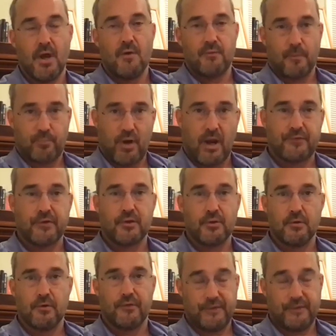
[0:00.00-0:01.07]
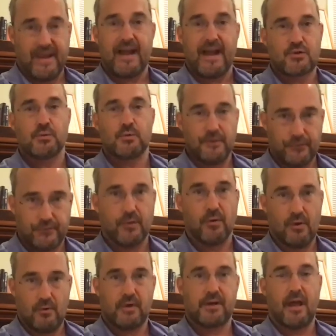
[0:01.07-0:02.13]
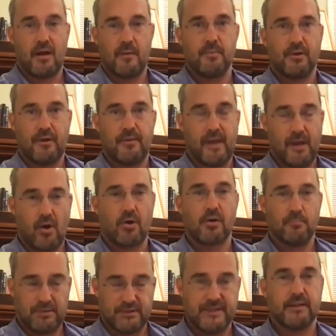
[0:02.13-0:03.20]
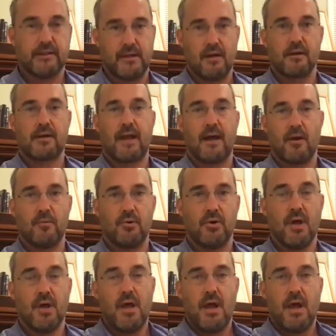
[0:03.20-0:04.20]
For prosecutors, it's actually zero accountability. They are completely unaccountable.